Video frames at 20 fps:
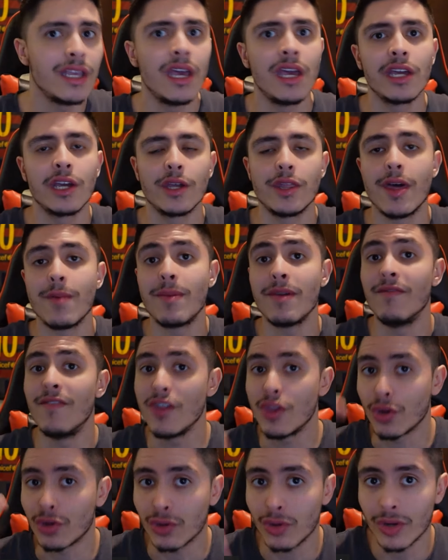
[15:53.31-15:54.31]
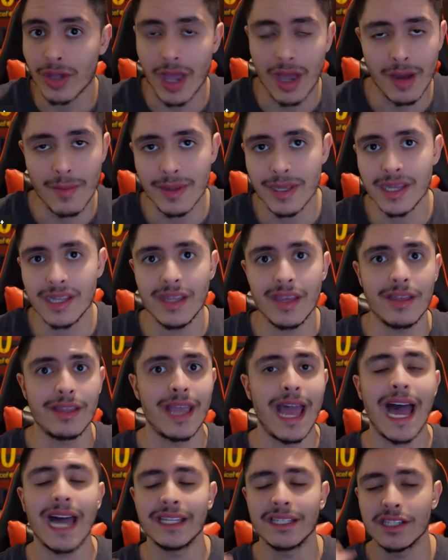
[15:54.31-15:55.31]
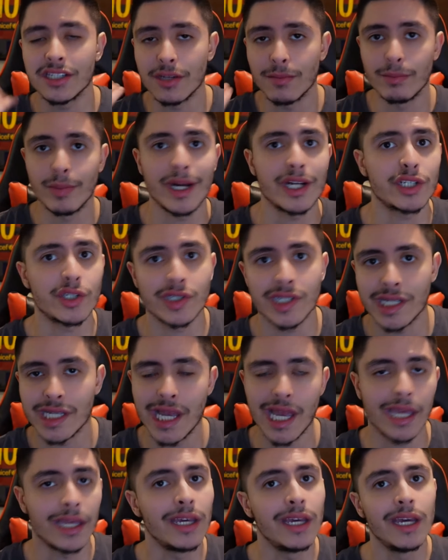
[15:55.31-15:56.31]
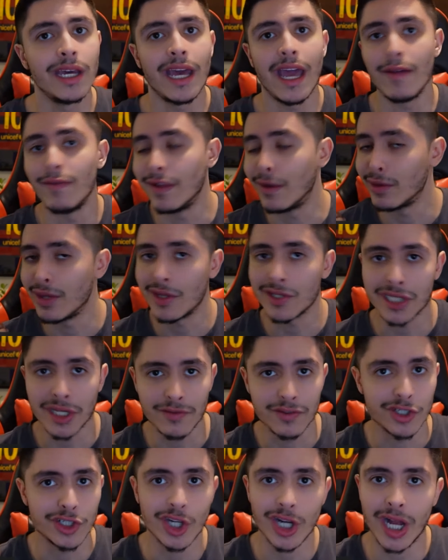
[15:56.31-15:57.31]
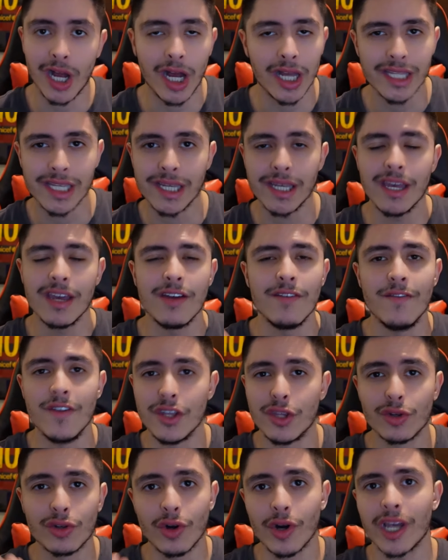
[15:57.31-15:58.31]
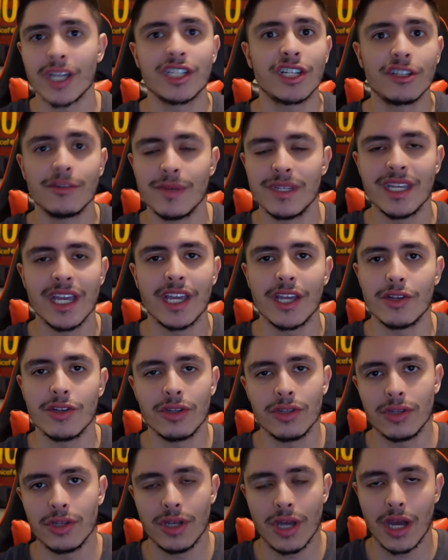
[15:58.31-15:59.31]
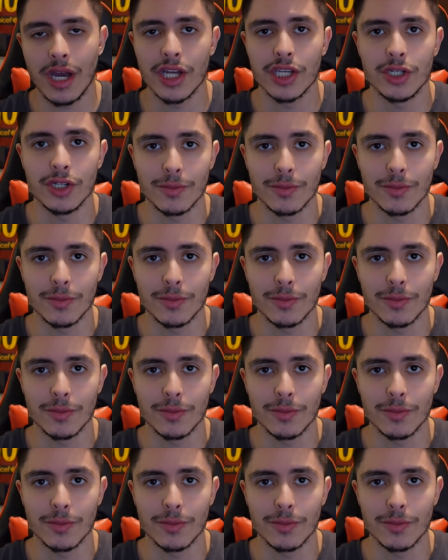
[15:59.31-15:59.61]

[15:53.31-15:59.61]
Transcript: Could that be Vitor Roque coming in and adding some pressure, saying, hey, if Lewandowski, if you're not on it, Vitor Roque is going to be taking your